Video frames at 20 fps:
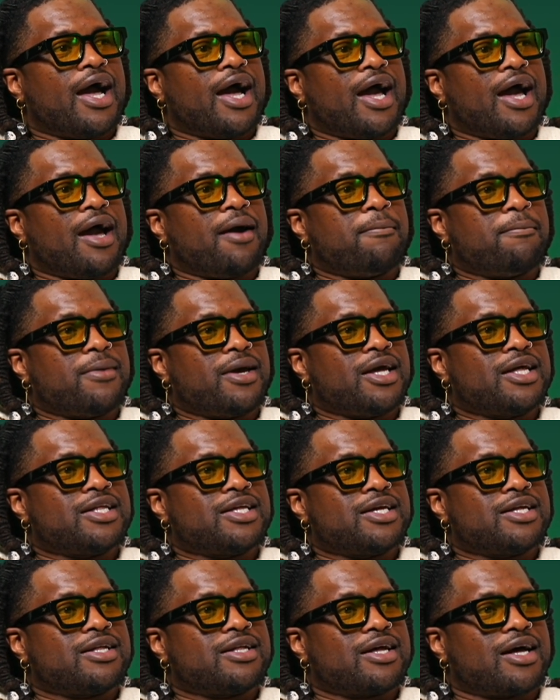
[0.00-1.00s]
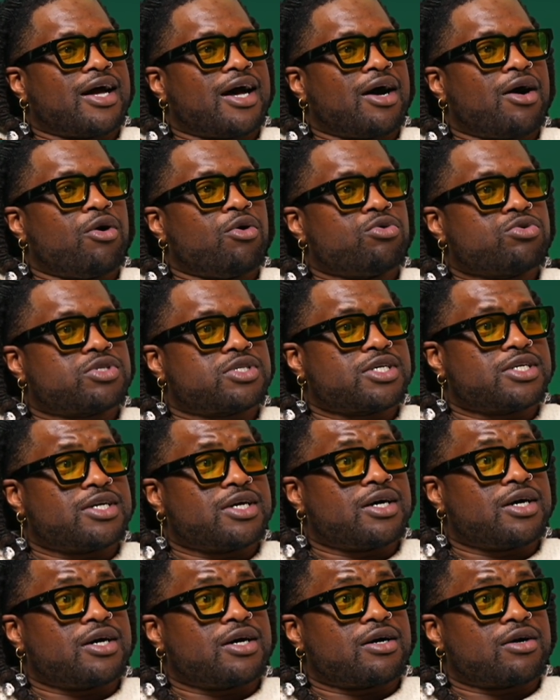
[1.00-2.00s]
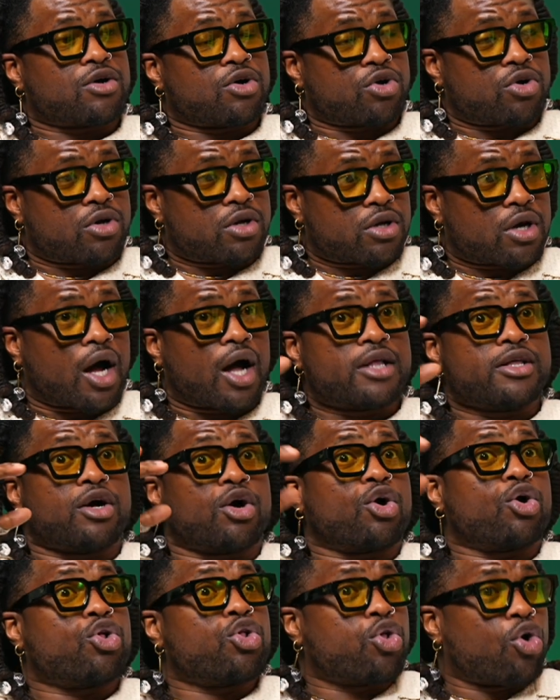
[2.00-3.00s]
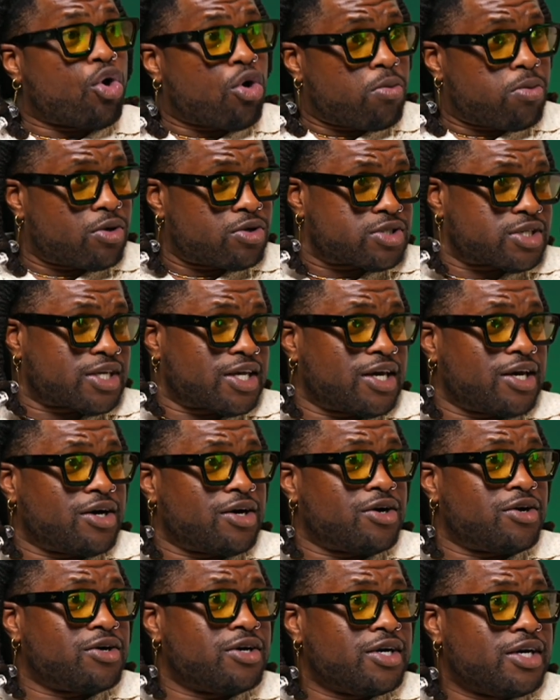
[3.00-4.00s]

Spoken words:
and made it out on a global scale.